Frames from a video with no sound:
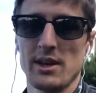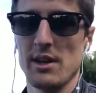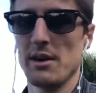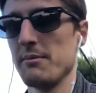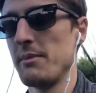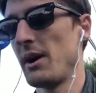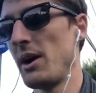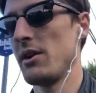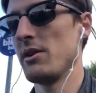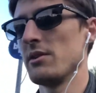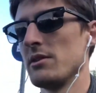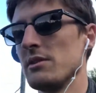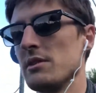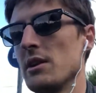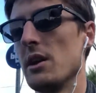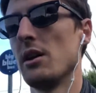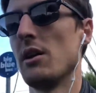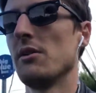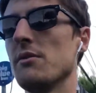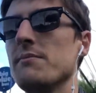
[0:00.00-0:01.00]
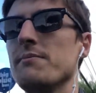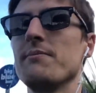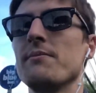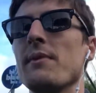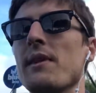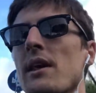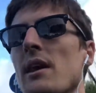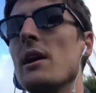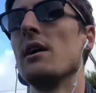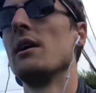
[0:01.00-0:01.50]
about, you know?
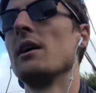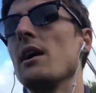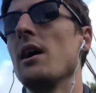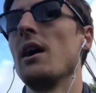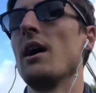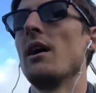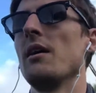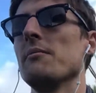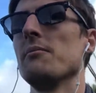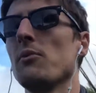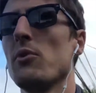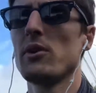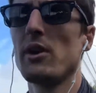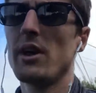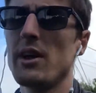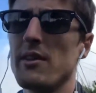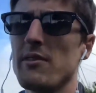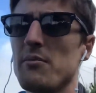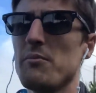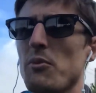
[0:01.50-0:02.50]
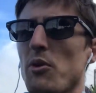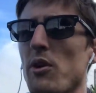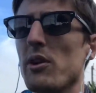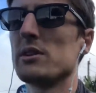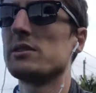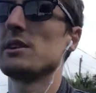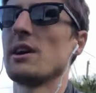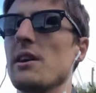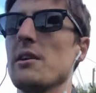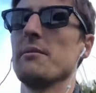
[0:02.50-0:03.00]
Or not even more
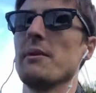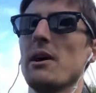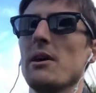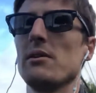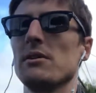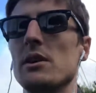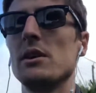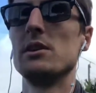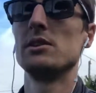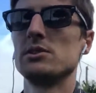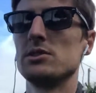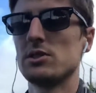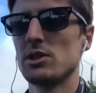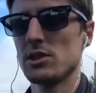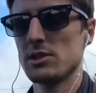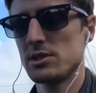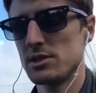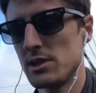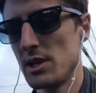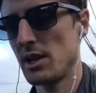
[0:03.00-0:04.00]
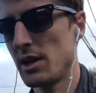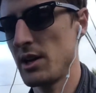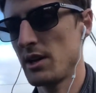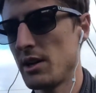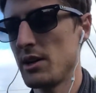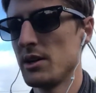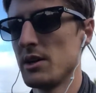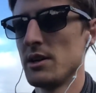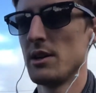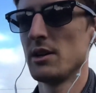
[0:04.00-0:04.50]
excited about, just
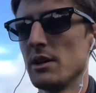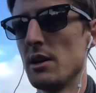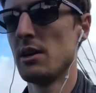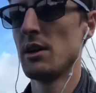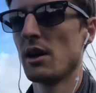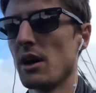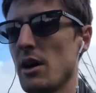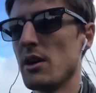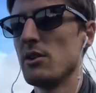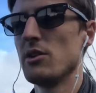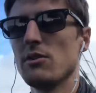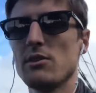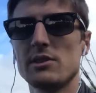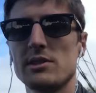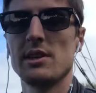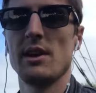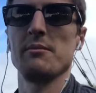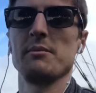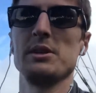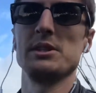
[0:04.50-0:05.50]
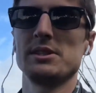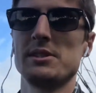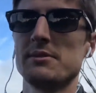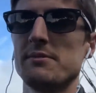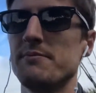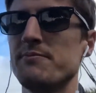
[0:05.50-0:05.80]
new excitements.